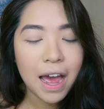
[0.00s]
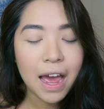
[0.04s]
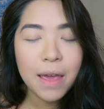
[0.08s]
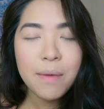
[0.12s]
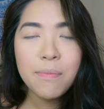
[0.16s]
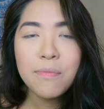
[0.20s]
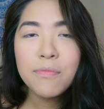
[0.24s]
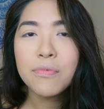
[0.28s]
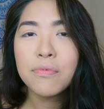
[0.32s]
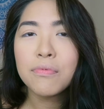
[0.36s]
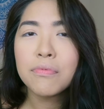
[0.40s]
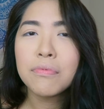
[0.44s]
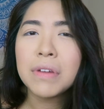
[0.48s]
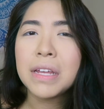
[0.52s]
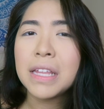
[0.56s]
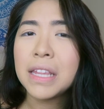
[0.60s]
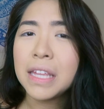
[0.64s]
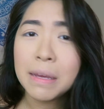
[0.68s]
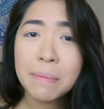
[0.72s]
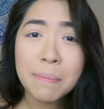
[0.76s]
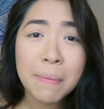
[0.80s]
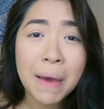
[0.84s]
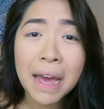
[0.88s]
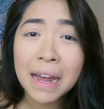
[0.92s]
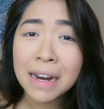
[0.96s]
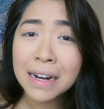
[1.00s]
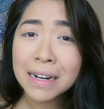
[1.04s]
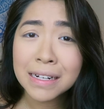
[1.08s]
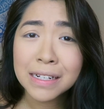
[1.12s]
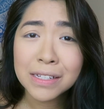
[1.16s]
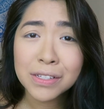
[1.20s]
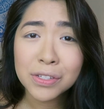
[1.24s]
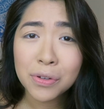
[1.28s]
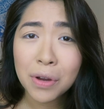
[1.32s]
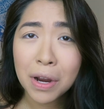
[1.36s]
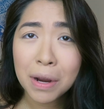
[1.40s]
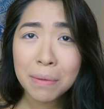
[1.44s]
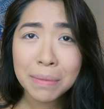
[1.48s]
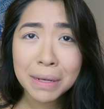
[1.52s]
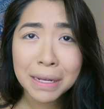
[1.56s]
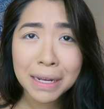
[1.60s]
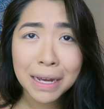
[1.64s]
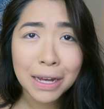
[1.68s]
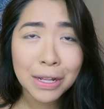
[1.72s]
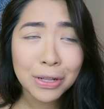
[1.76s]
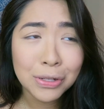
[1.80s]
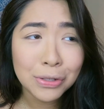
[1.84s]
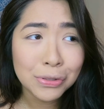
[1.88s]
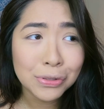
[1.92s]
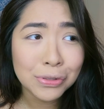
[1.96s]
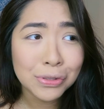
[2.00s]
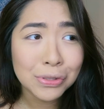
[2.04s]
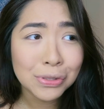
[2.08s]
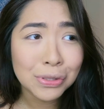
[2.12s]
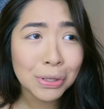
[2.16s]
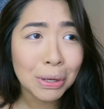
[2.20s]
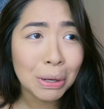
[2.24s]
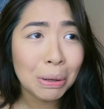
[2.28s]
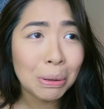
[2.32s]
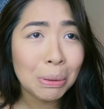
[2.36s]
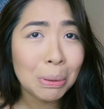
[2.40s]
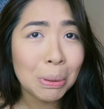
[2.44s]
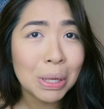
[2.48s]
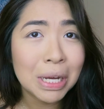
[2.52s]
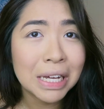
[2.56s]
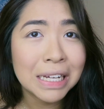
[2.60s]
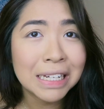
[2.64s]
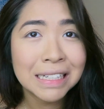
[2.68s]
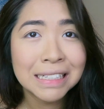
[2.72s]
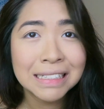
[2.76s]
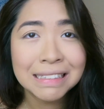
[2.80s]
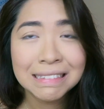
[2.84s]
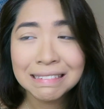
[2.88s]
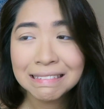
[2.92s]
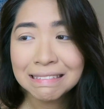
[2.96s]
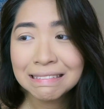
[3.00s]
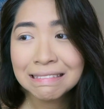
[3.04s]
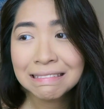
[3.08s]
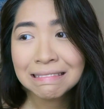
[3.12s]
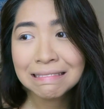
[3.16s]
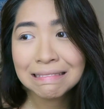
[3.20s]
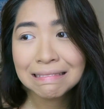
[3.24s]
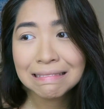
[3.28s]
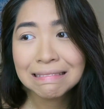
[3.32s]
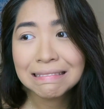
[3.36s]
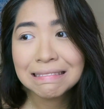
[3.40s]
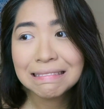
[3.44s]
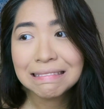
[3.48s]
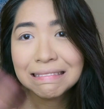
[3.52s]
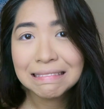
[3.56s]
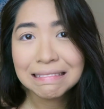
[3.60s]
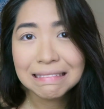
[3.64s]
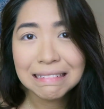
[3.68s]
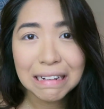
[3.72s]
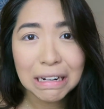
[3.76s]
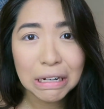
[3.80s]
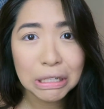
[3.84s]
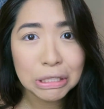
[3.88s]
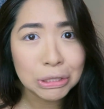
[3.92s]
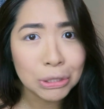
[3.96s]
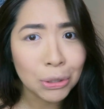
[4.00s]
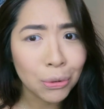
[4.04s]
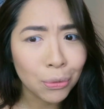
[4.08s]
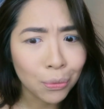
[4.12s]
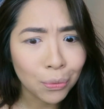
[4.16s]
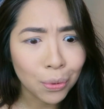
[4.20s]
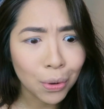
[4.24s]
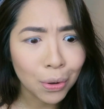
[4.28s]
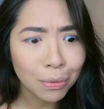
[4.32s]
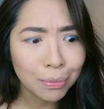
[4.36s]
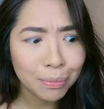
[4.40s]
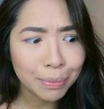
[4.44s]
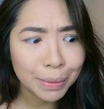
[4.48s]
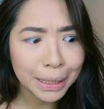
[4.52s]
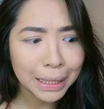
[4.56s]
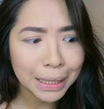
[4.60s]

I'm really bad at describing colors, so don't quote